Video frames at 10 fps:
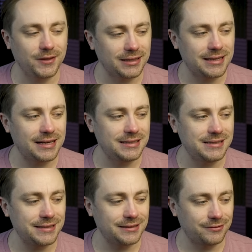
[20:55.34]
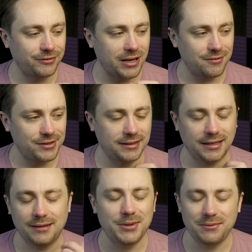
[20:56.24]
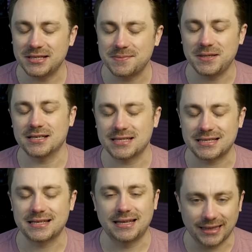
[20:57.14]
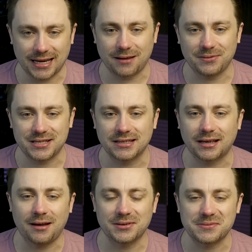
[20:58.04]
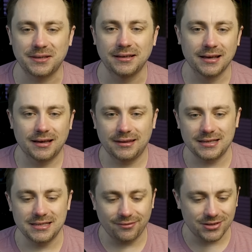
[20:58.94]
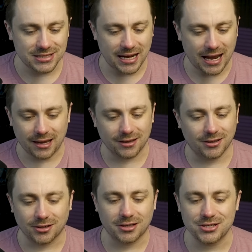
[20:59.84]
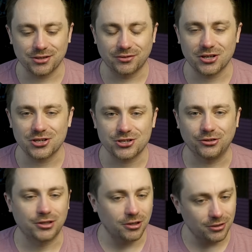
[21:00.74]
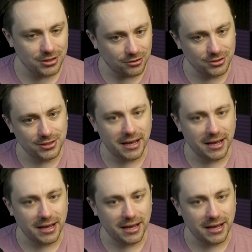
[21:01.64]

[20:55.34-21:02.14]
feel like the idea of having, and maybe it's because it's a thing that happens in the comics, but the idea of just Agatha Harkness over your shoulder going, don't do